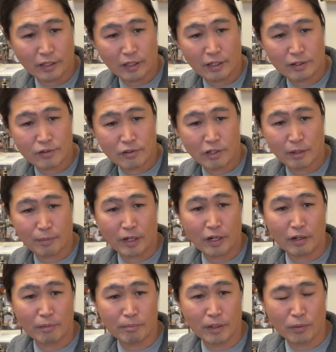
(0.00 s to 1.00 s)
Uh, it's going to
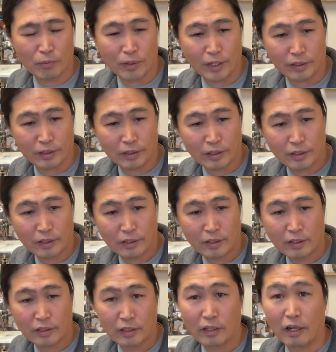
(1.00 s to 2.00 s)
help me with
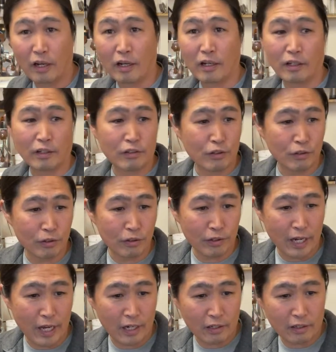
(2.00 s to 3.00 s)
uh, Google
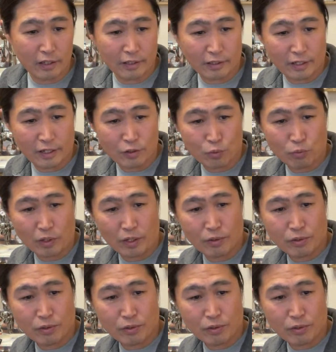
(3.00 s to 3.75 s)
Analytics as well.